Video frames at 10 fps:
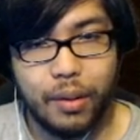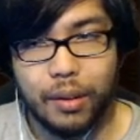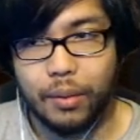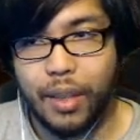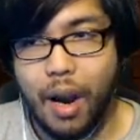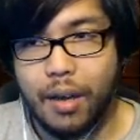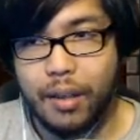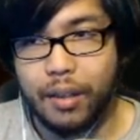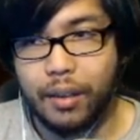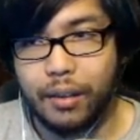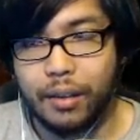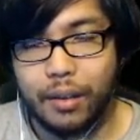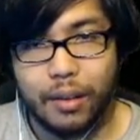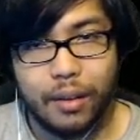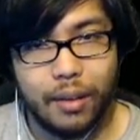So dodging
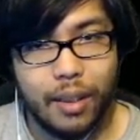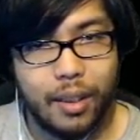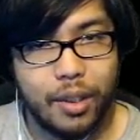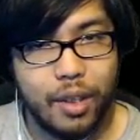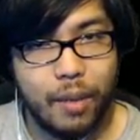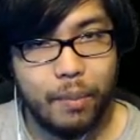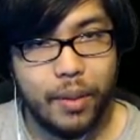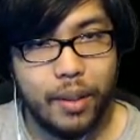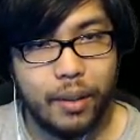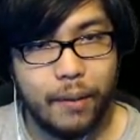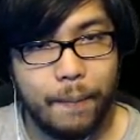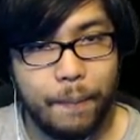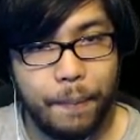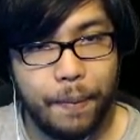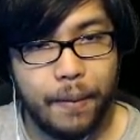and jumping.
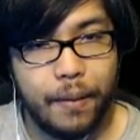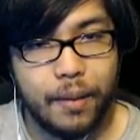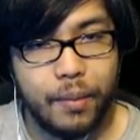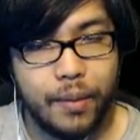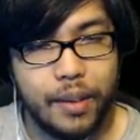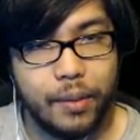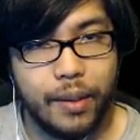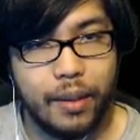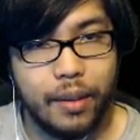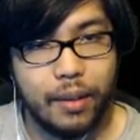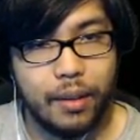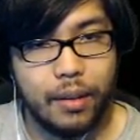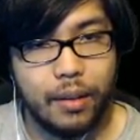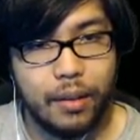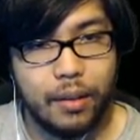It's pretty sweet.
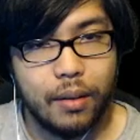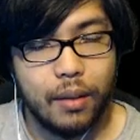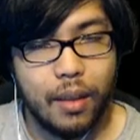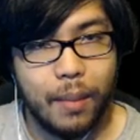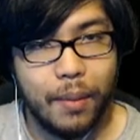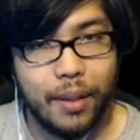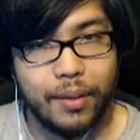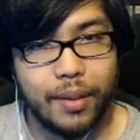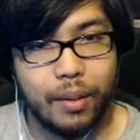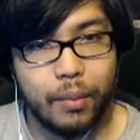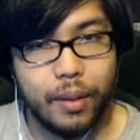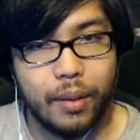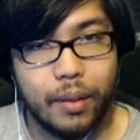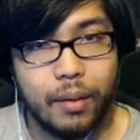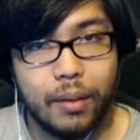I might use LB
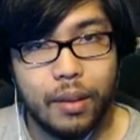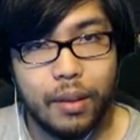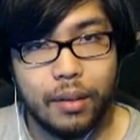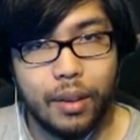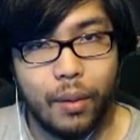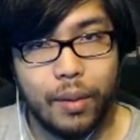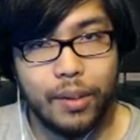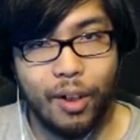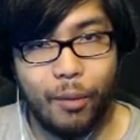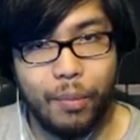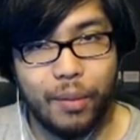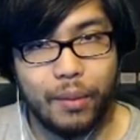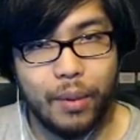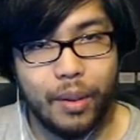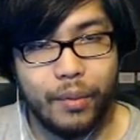though. The door is open,
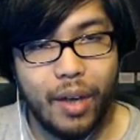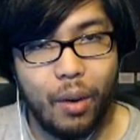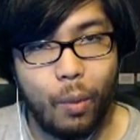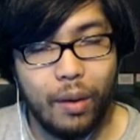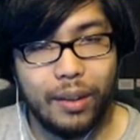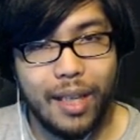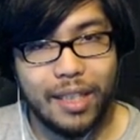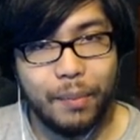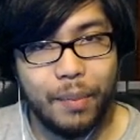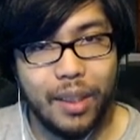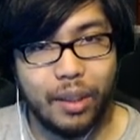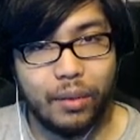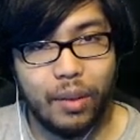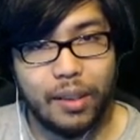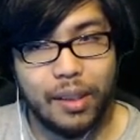but you've got one last pit to
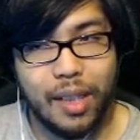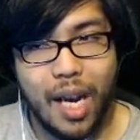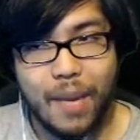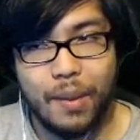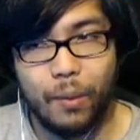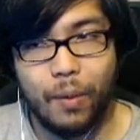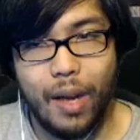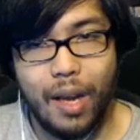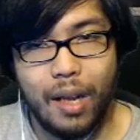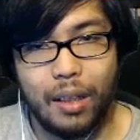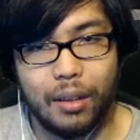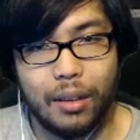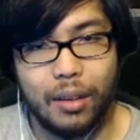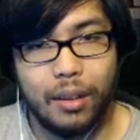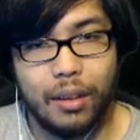cross. Time it well.
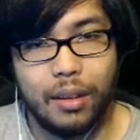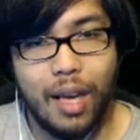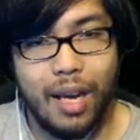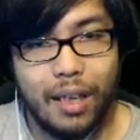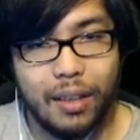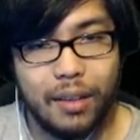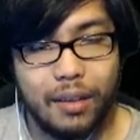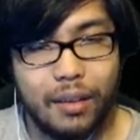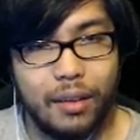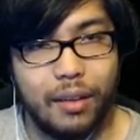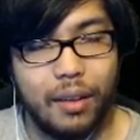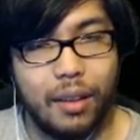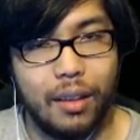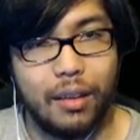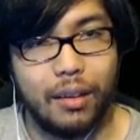Ha!
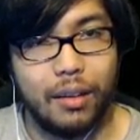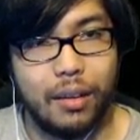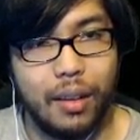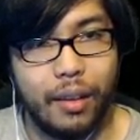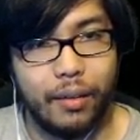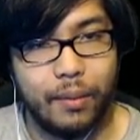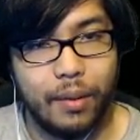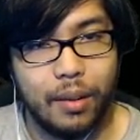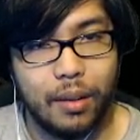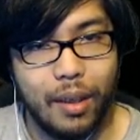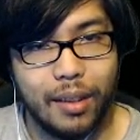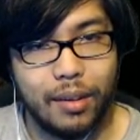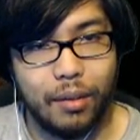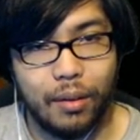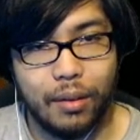Alright. Hey, there's a
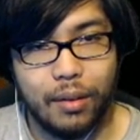little